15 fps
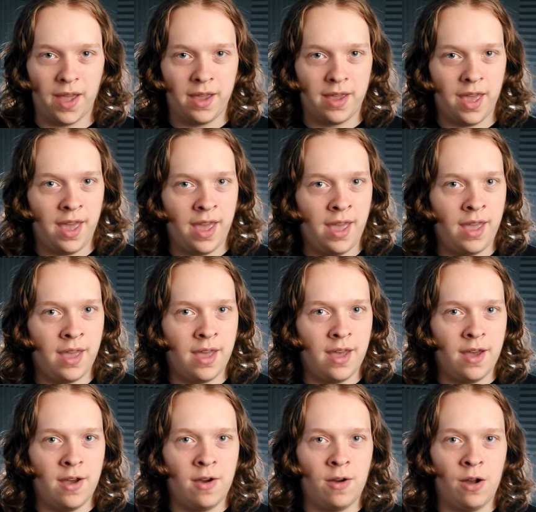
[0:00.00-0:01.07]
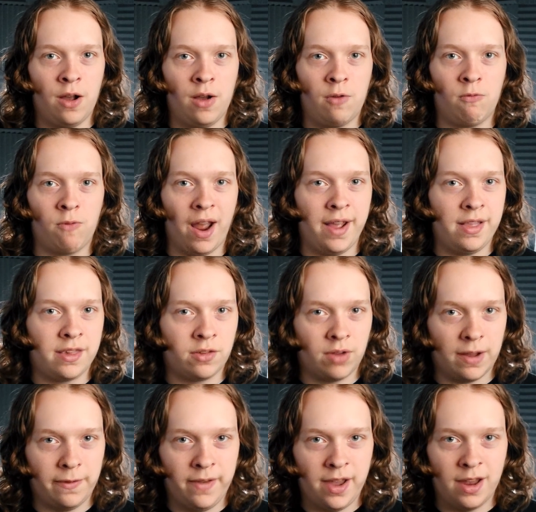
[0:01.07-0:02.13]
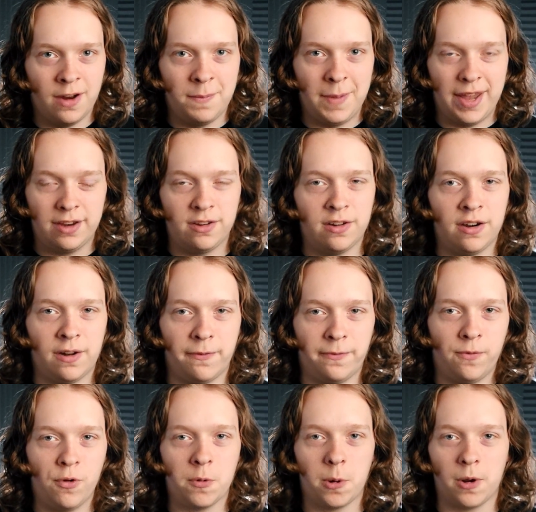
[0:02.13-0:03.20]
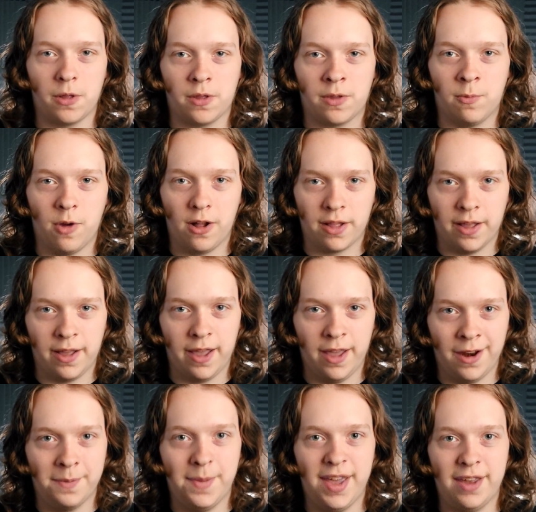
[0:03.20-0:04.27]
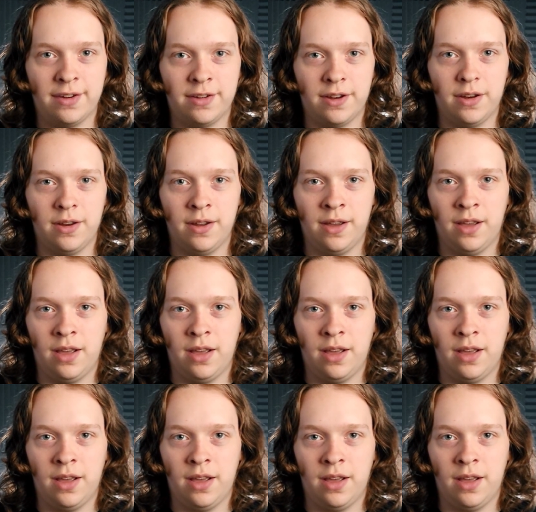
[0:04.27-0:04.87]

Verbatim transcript: like a right strafing animation and a forwards walking animation.